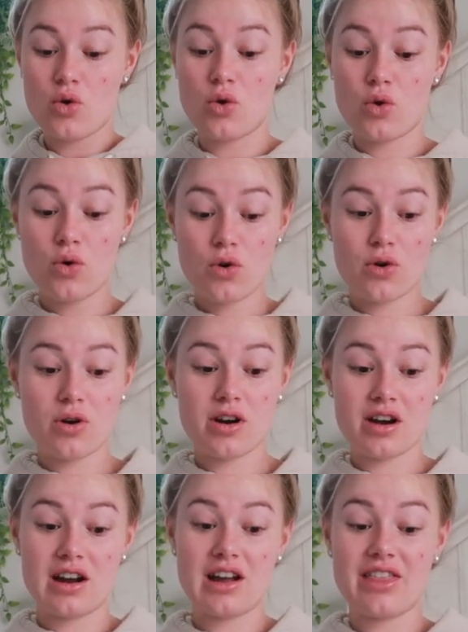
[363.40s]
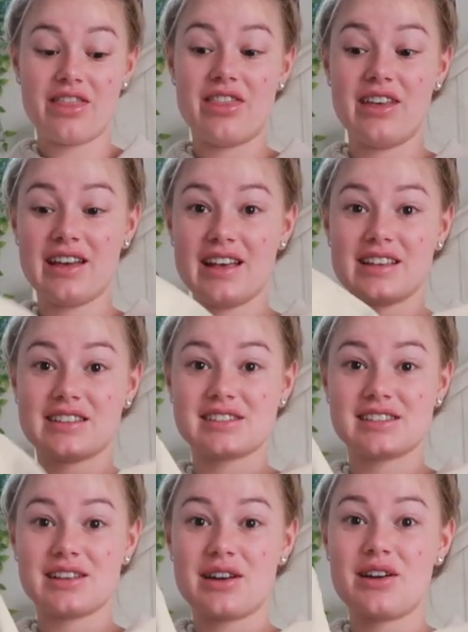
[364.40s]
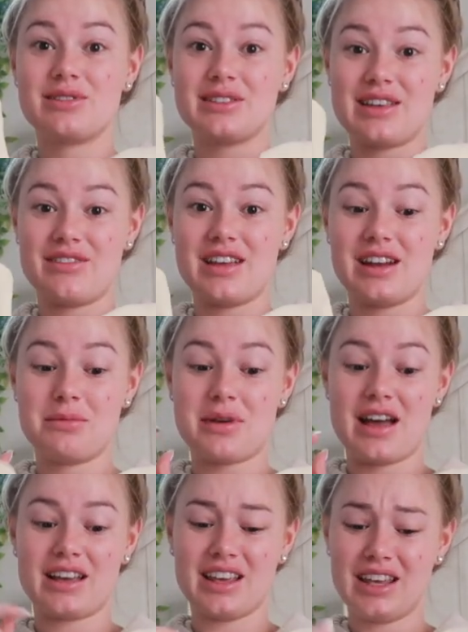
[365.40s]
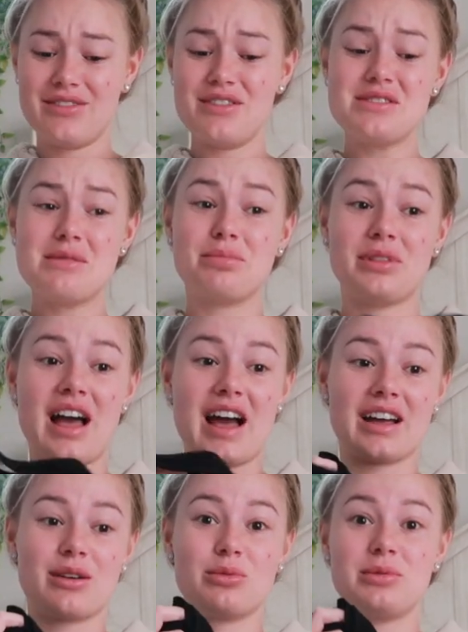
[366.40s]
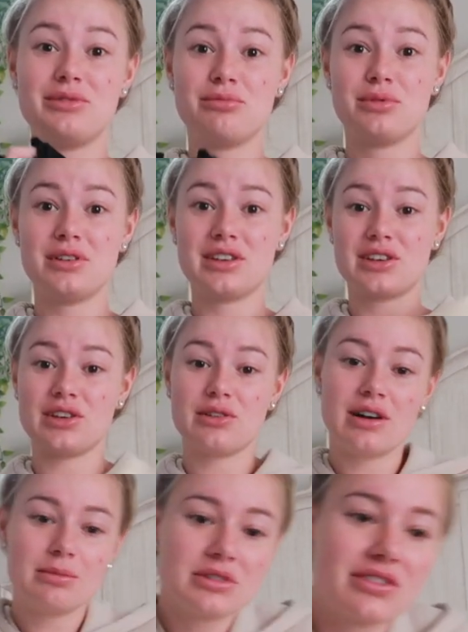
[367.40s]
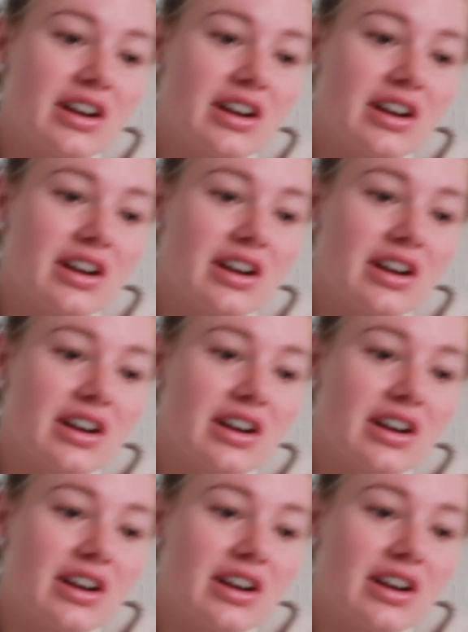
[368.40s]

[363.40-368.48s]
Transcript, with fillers: or this with the fanny pack. Even the black would be really cute. I'm gonna